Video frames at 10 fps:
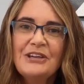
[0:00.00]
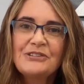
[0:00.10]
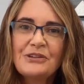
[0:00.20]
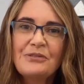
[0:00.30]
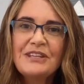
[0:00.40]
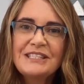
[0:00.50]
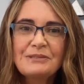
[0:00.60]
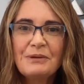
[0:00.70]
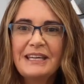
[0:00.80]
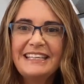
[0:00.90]
So this
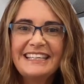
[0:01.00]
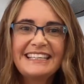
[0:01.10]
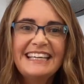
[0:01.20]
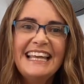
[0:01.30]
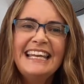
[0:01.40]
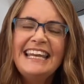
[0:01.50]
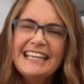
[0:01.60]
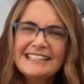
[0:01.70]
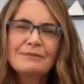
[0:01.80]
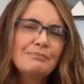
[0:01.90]
week,
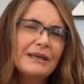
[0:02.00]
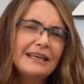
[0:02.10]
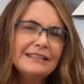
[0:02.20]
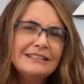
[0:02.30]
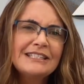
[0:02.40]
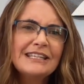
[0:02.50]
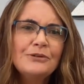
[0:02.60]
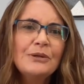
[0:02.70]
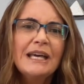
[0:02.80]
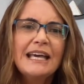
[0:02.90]
let's begin
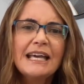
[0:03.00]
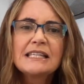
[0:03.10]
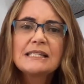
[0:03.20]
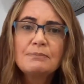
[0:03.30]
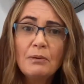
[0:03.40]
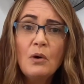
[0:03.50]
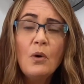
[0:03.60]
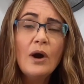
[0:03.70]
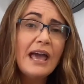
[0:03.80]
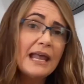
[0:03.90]
to
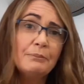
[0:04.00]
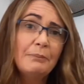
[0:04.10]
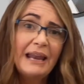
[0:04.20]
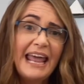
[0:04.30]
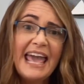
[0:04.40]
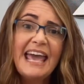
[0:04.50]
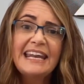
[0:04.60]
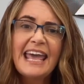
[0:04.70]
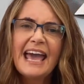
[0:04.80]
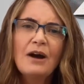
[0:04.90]
explore and
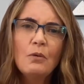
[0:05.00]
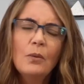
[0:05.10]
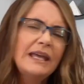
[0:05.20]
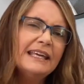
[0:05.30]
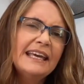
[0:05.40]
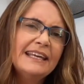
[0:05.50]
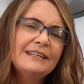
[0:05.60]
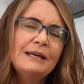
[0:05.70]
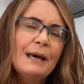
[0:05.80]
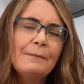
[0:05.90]
plan how we can
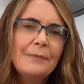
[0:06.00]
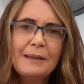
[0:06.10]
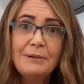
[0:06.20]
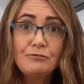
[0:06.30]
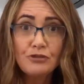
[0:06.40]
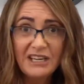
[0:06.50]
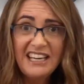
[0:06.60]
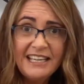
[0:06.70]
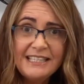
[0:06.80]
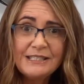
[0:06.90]
maybe
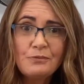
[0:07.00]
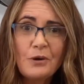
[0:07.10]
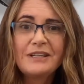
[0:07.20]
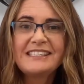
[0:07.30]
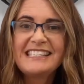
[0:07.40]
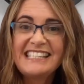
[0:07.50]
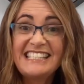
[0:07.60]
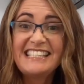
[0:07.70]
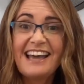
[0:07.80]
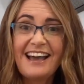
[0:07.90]
release what is
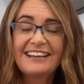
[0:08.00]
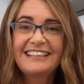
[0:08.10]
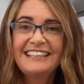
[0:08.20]
stuck